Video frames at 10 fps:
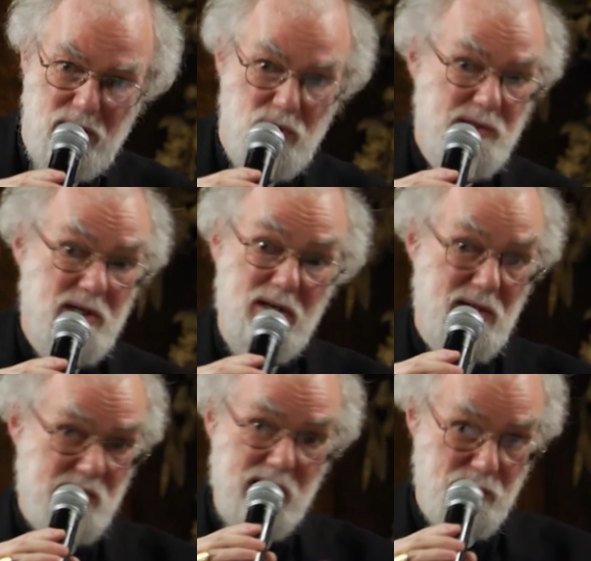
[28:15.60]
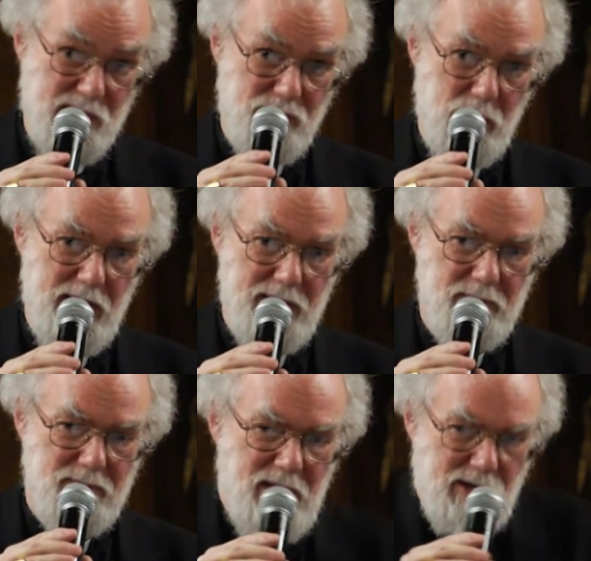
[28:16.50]
Not in an exclusive way,
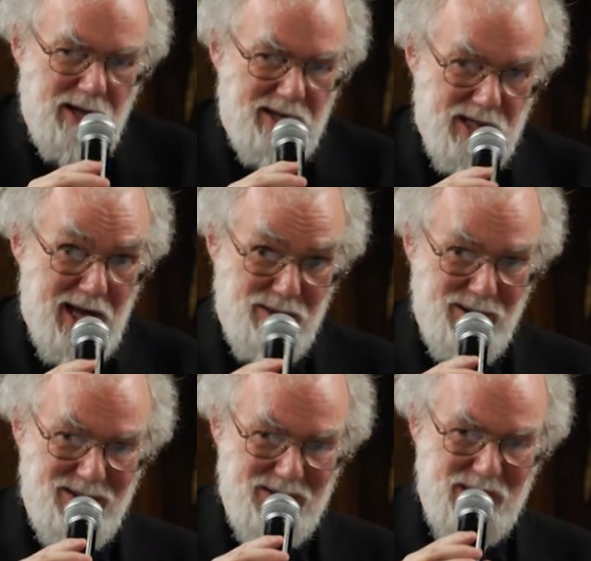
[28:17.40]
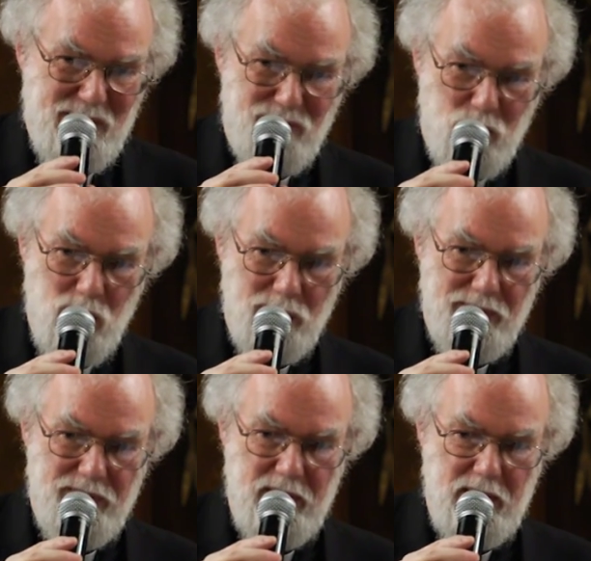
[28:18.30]
huddling together, as I said, for
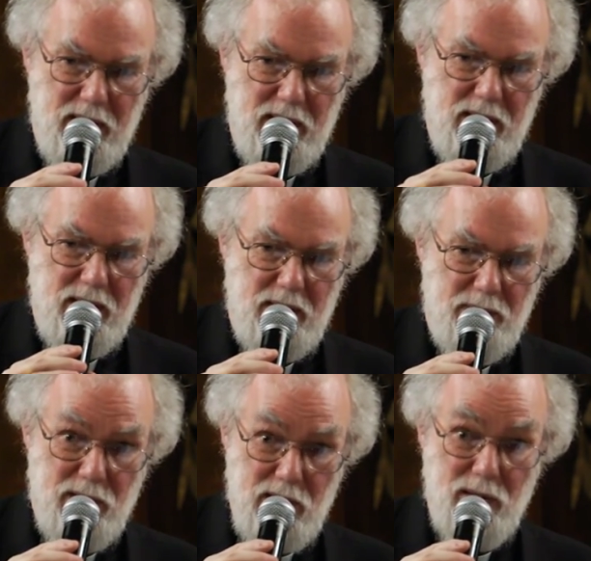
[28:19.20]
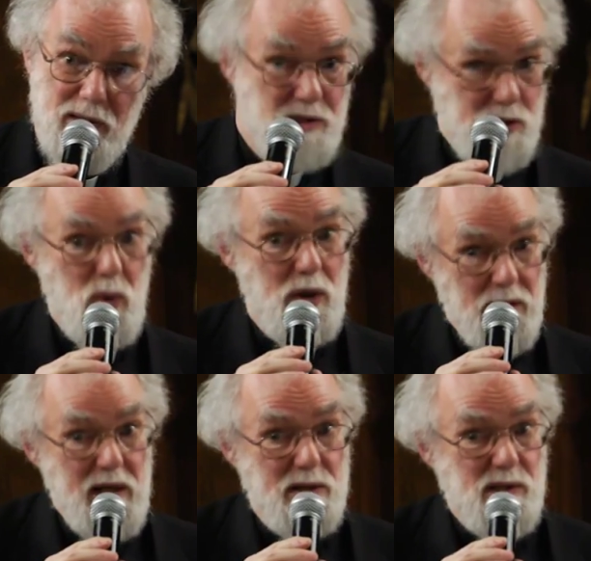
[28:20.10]
warmth, but knowing that you will
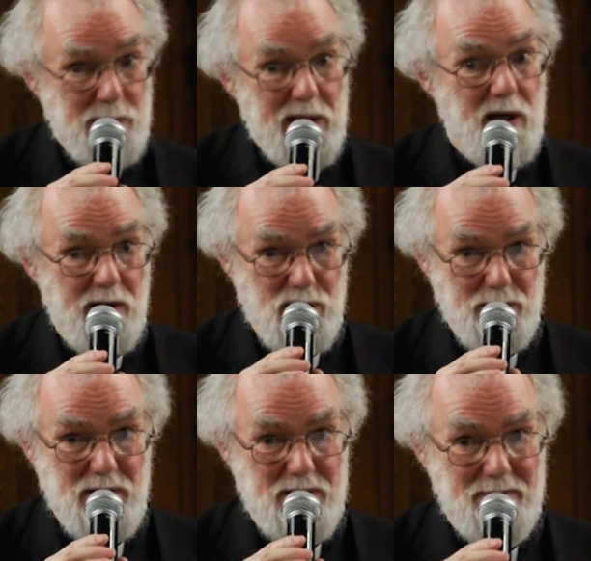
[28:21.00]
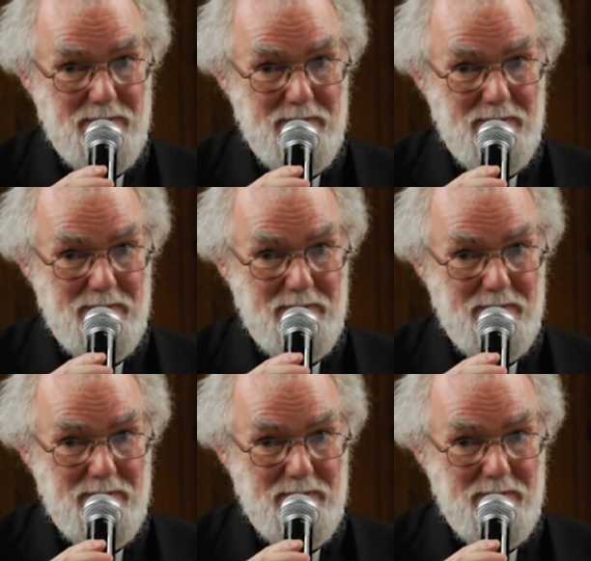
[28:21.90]
need some encouragement.